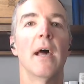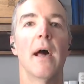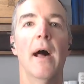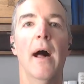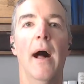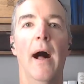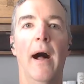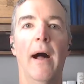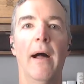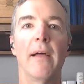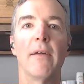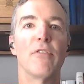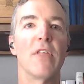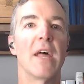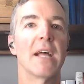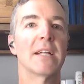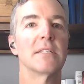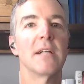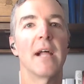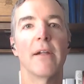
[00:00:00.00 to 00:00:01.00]
if
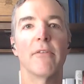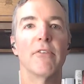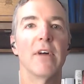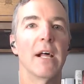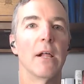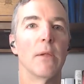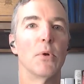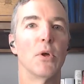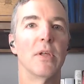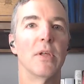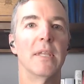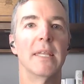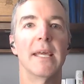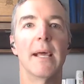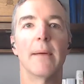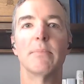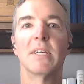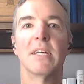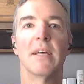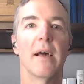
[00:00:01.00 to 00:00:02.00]
that's not available in the
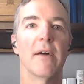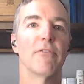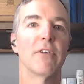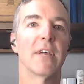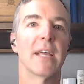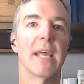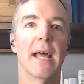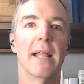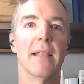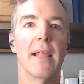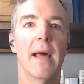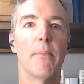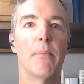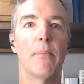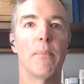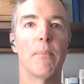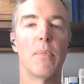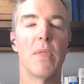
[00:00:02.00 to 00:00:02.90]
MTF, again, that